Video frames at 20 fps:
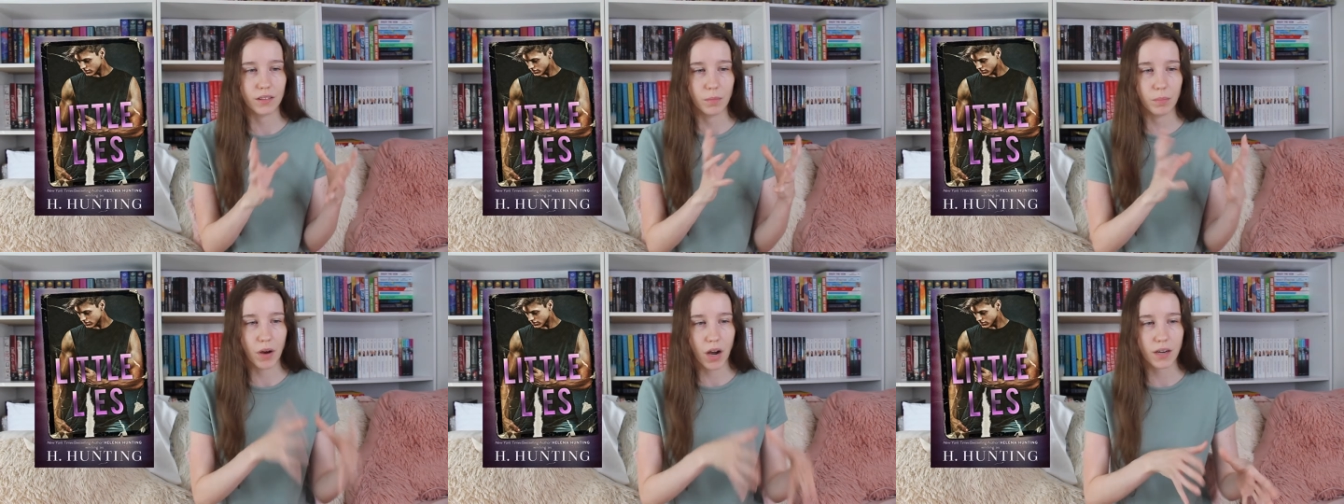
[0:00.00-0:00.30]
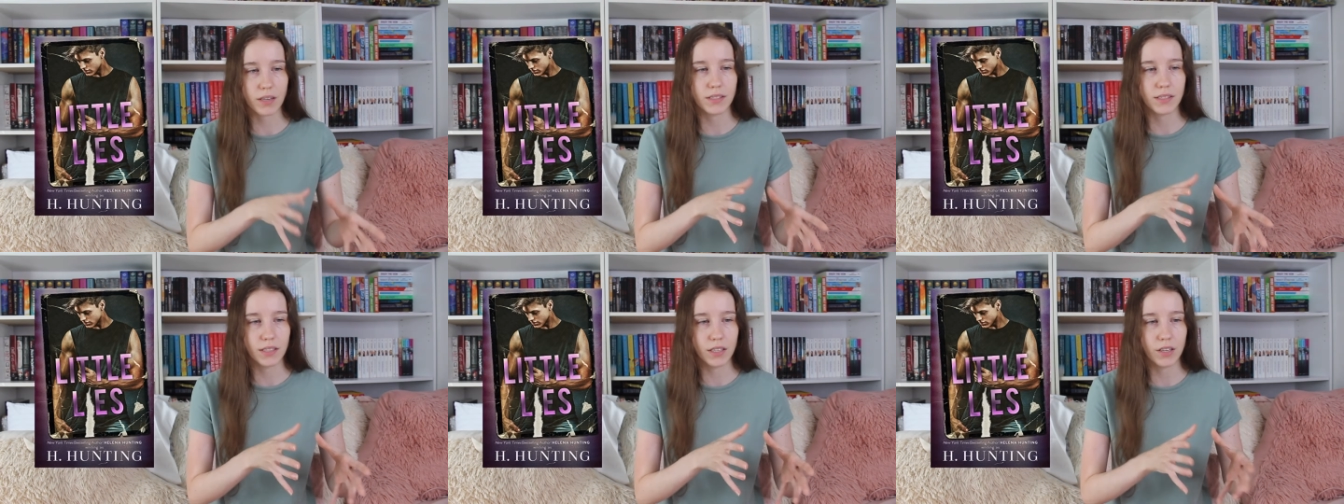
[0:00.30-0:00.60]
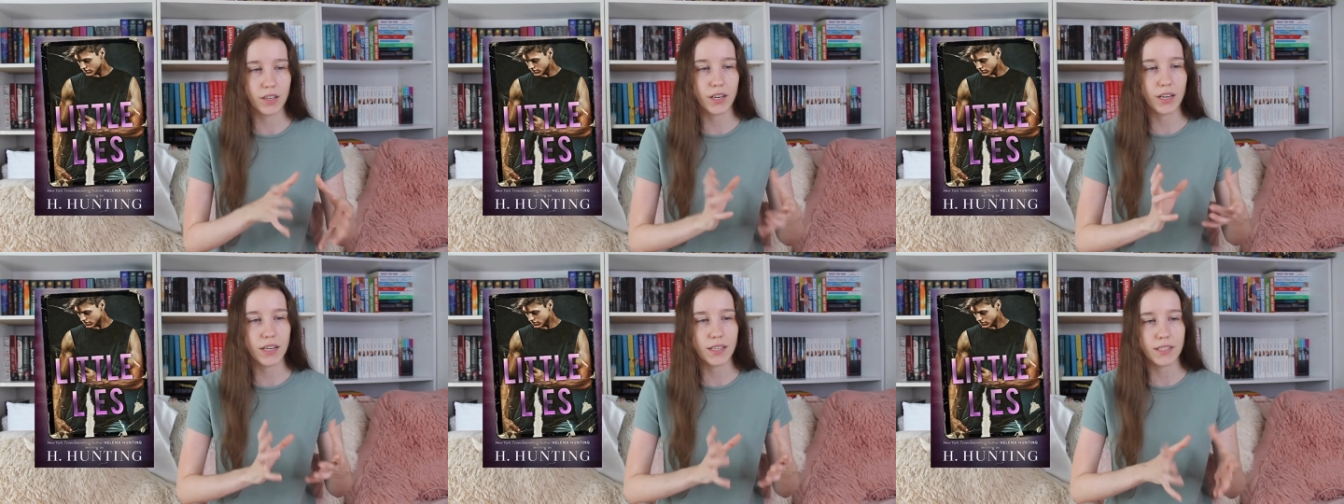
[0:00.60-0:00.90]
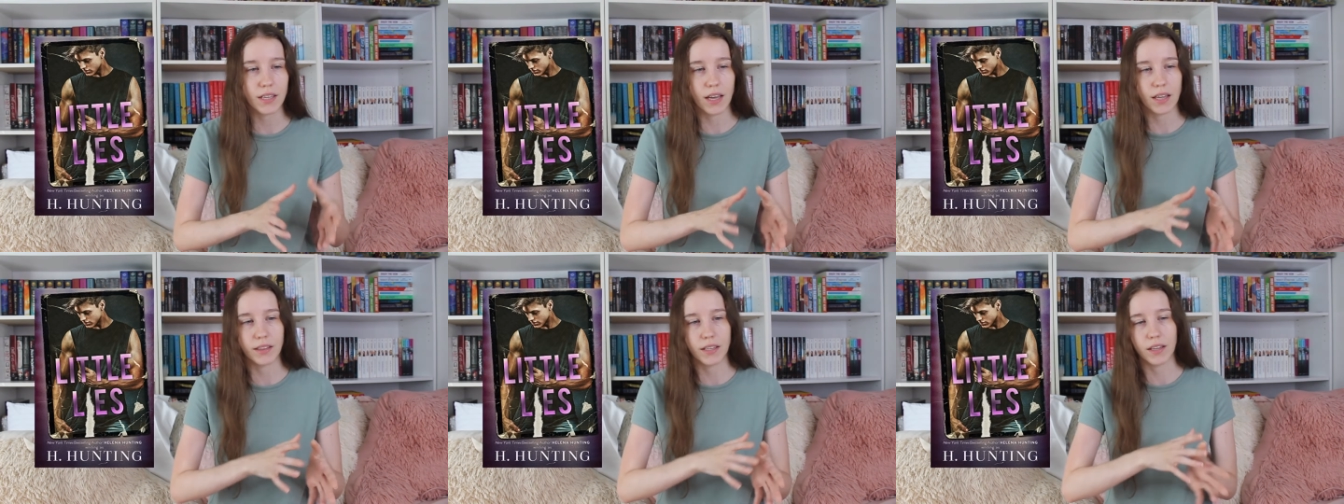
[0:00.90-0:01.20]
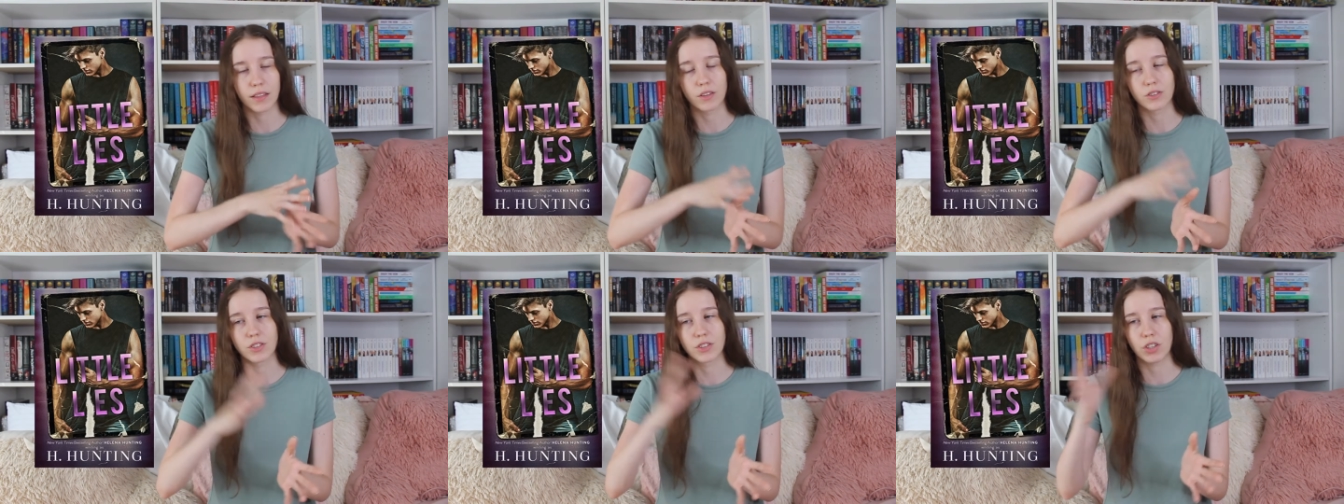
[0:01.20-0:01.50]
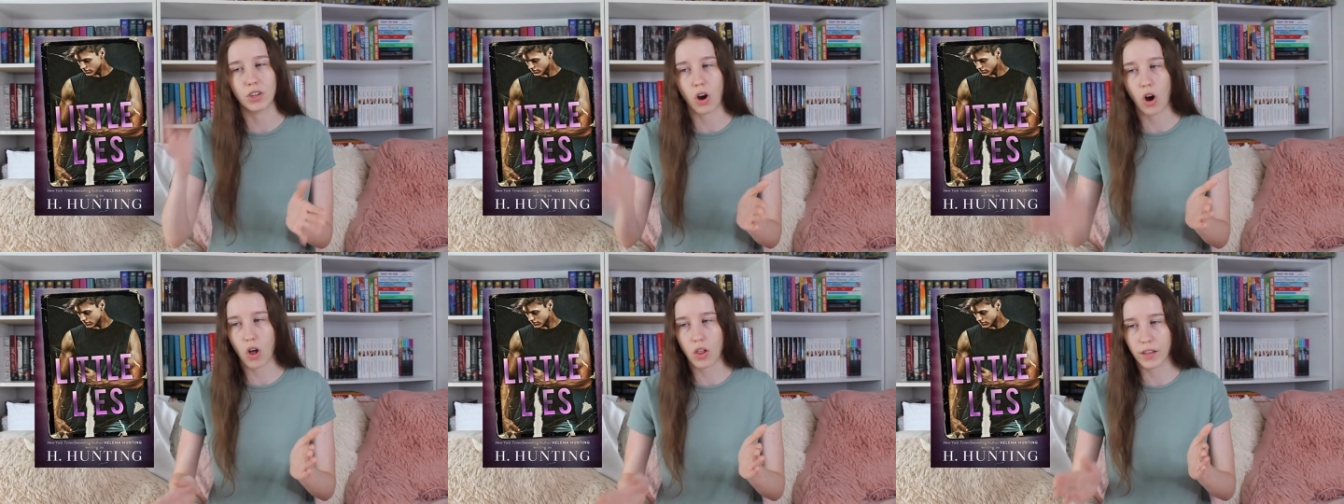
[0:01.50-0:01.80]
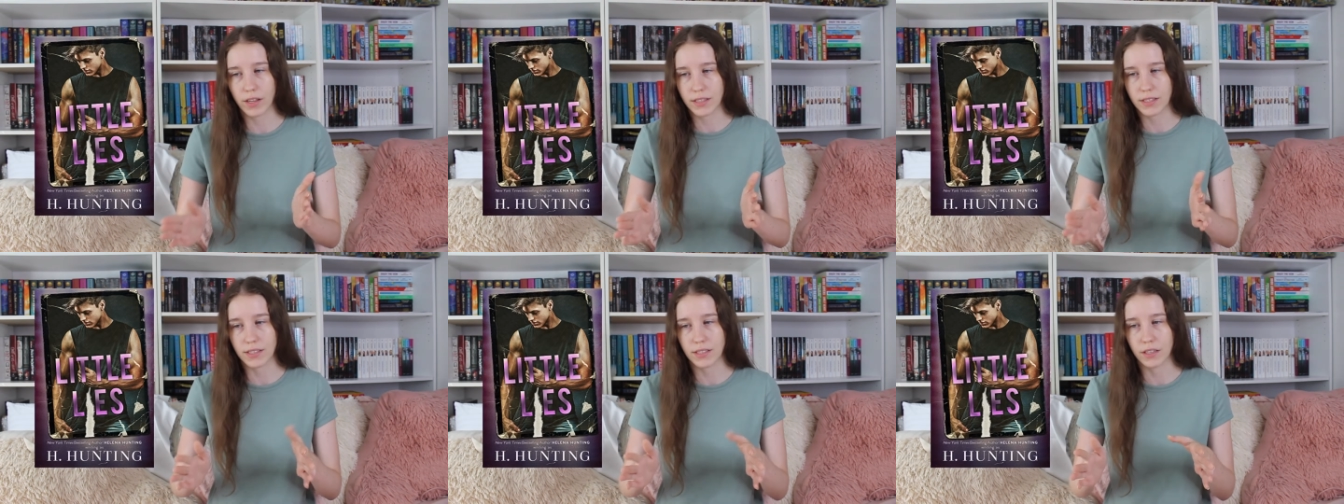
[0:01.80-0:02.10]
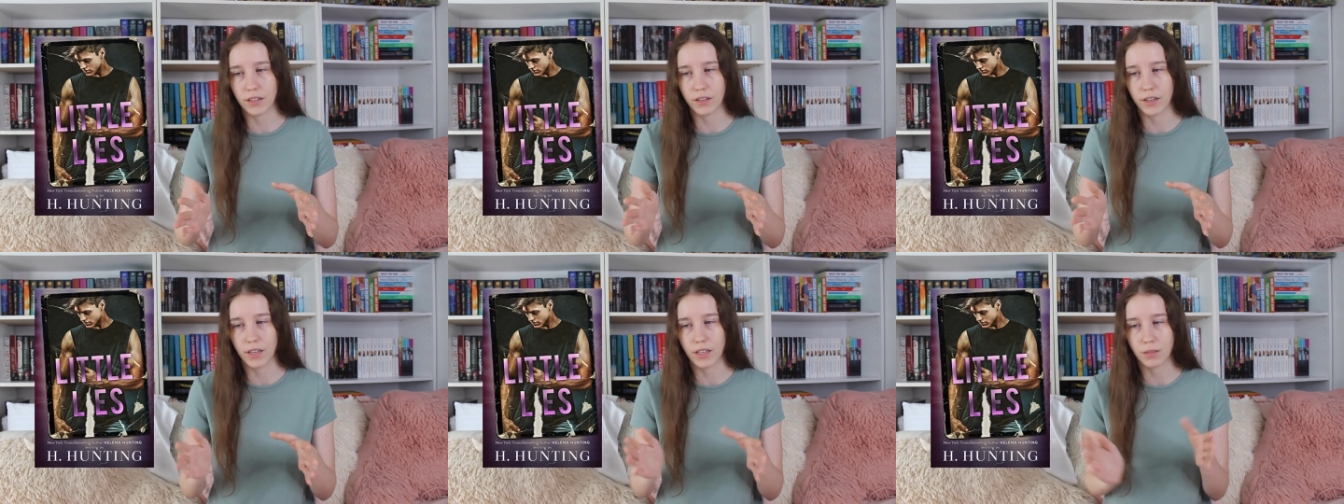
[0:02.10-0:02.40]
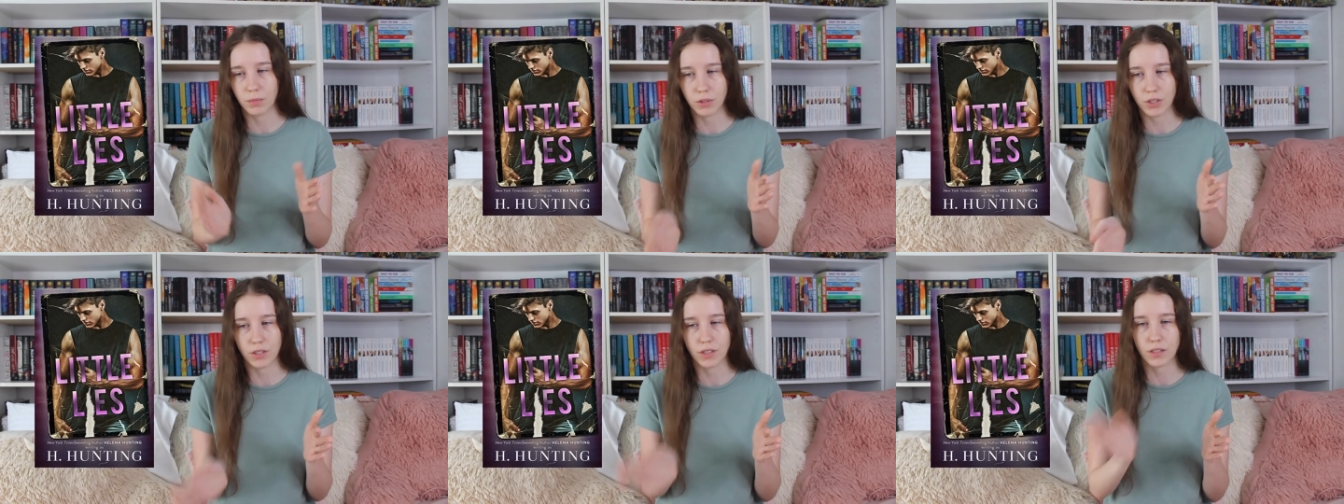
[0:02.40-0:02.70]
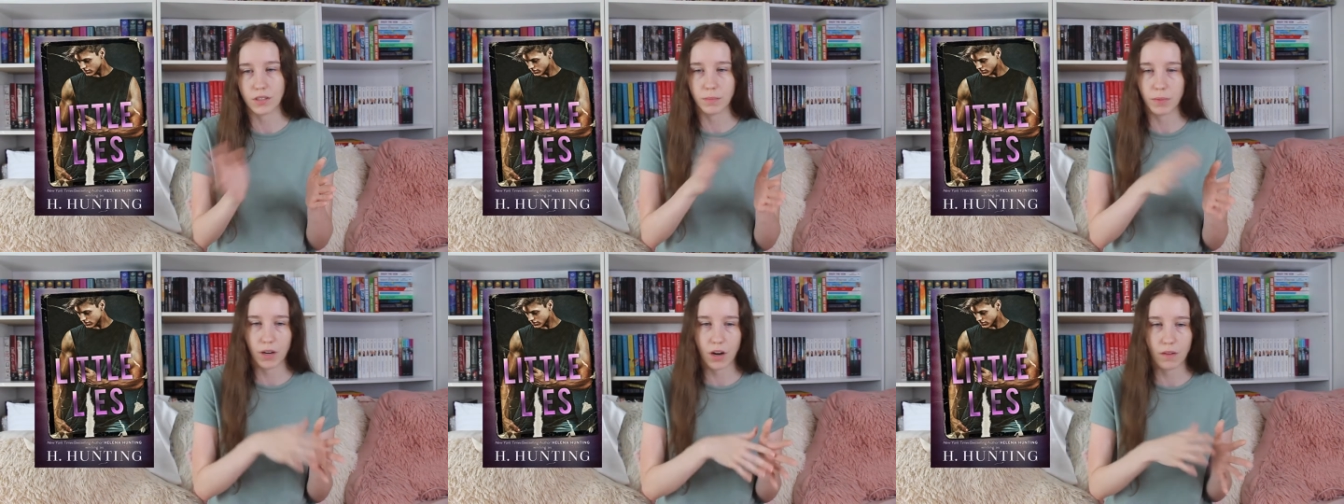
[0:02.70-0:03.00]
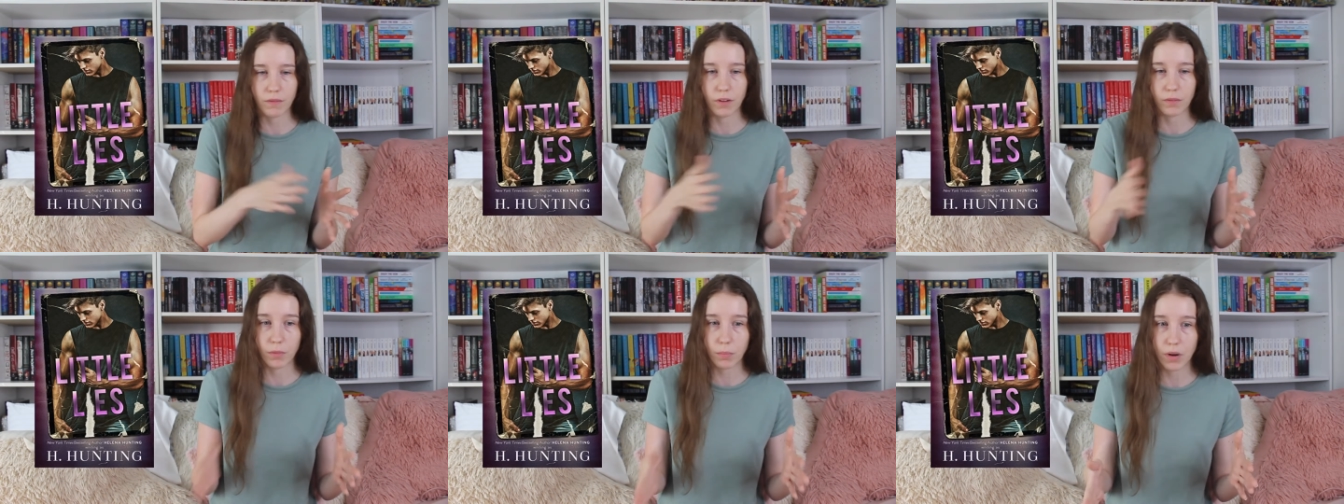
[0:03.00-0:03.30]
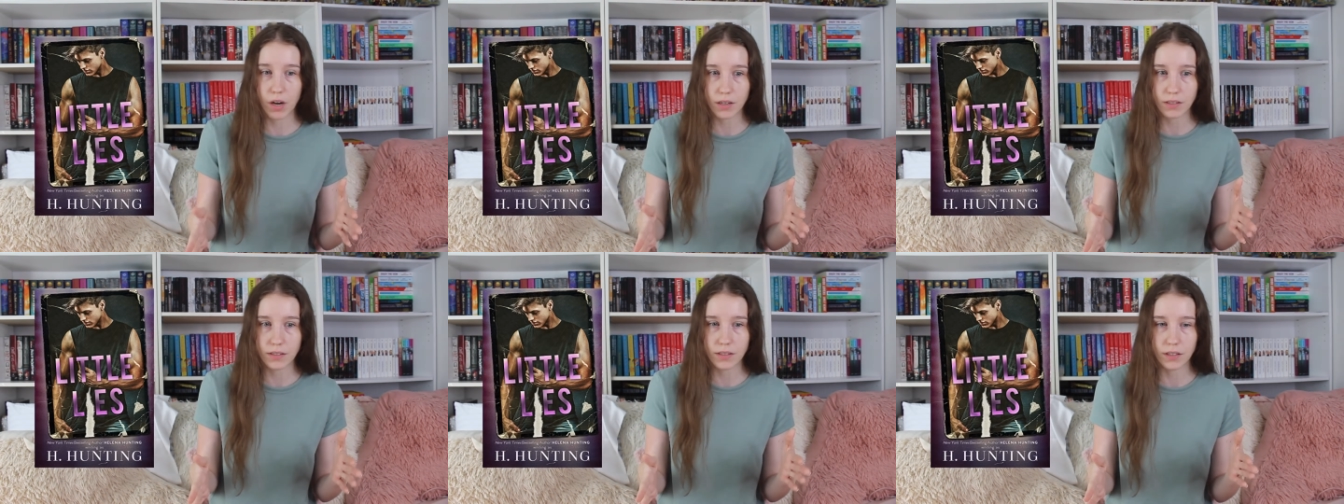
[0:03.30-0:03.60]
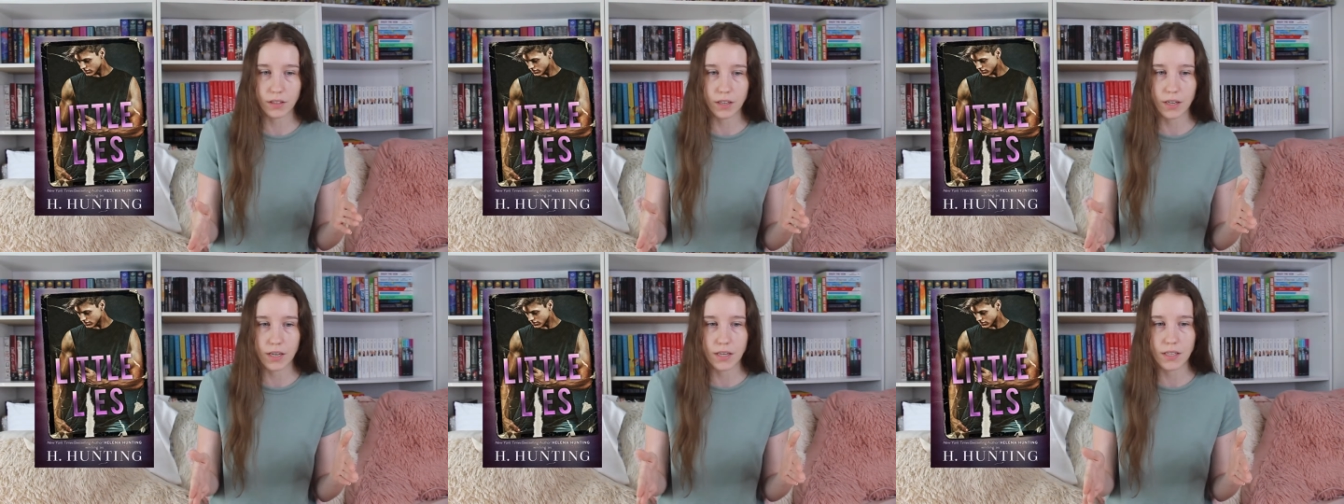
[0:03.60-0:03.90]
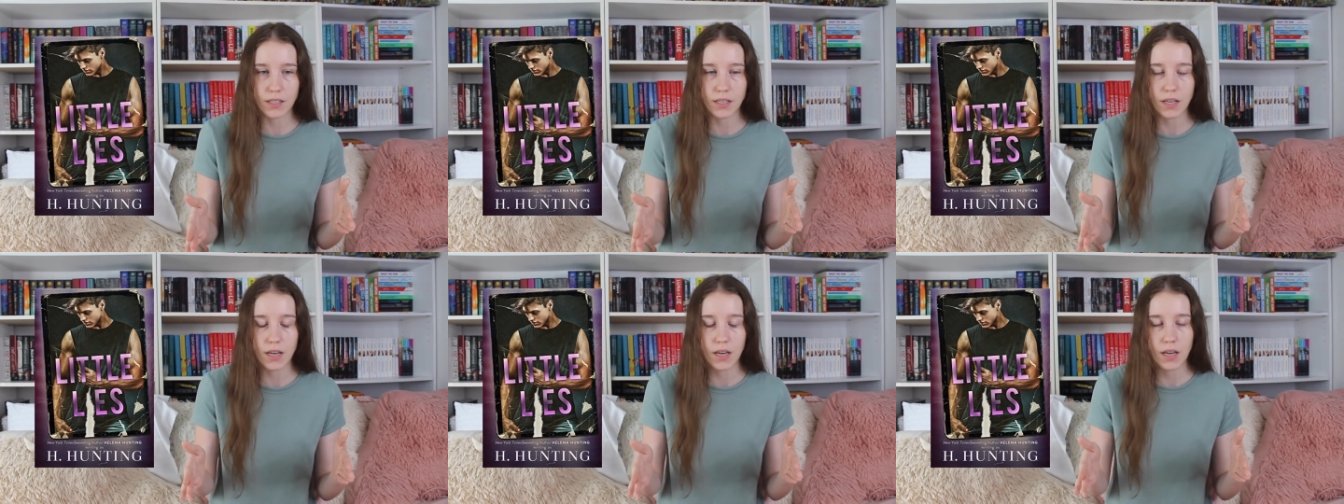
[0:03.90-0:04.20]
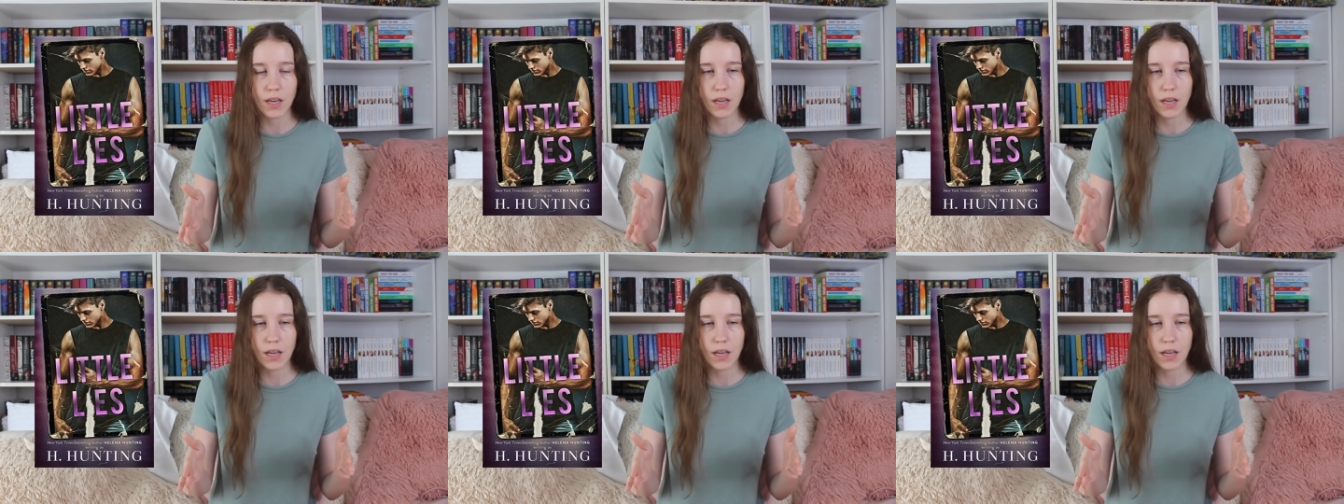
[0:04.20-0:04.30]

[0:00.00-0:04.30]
the Pucked series and then there's the All In series, which is a spin-off of the Pucked series.